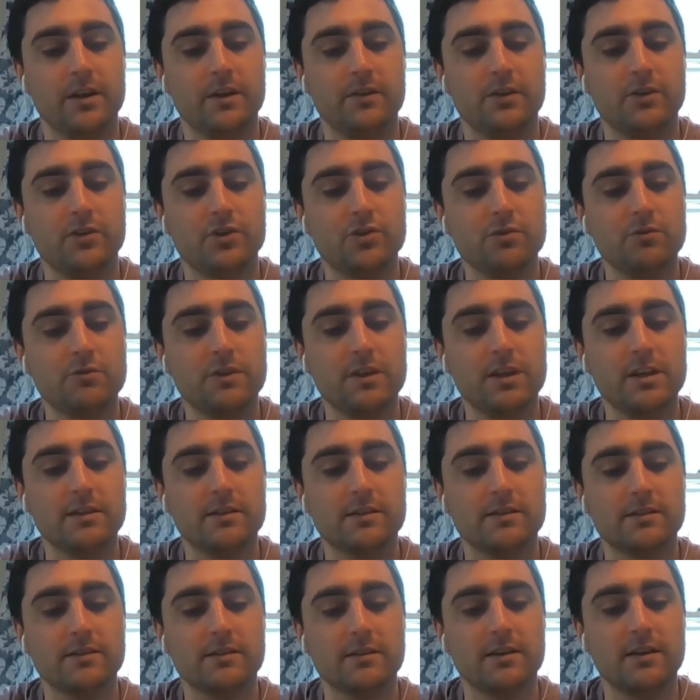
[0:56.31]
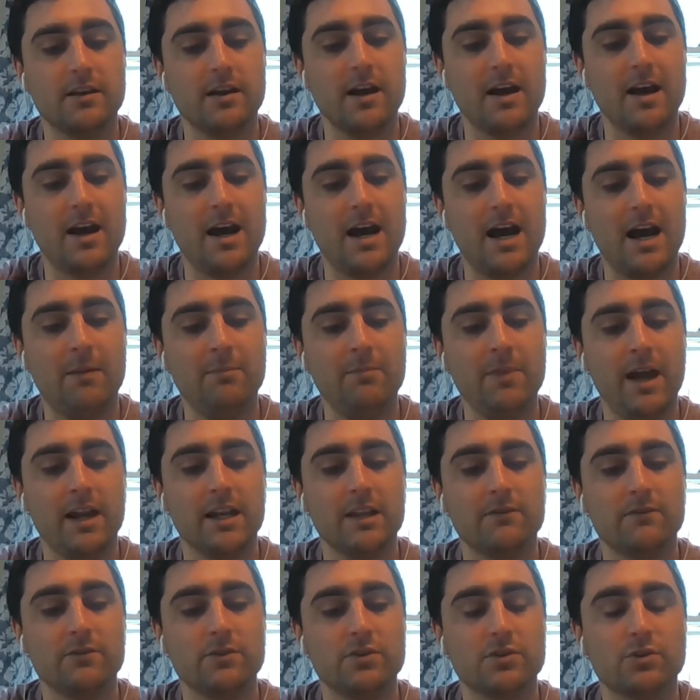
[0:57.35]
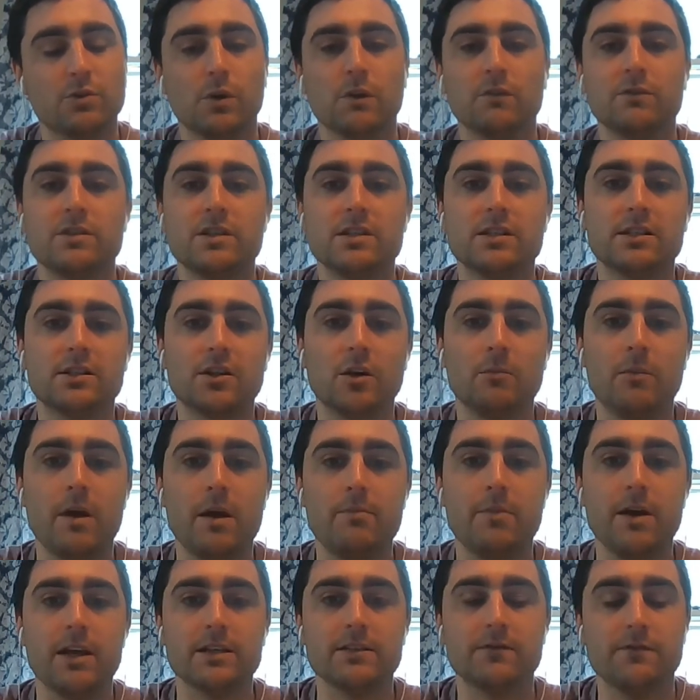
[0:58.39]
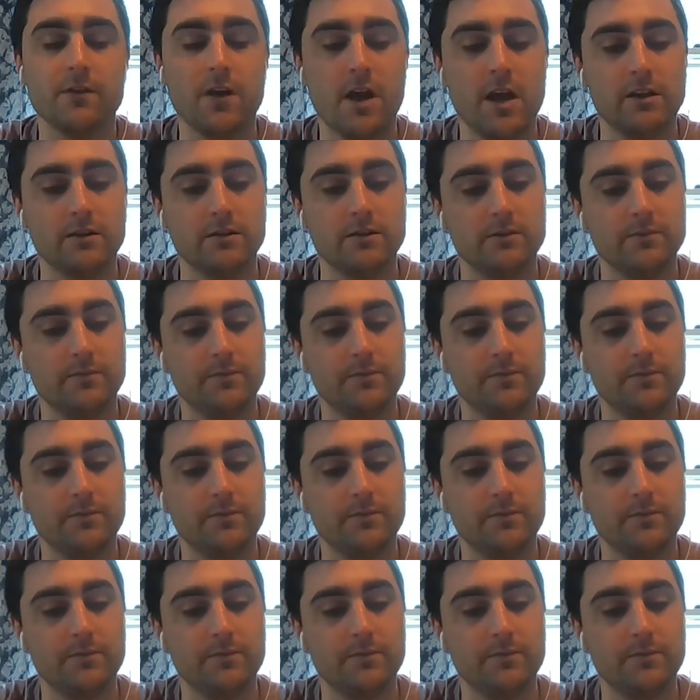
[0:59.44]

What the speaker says: The truth is, I'm not even sure if she's still my best friend.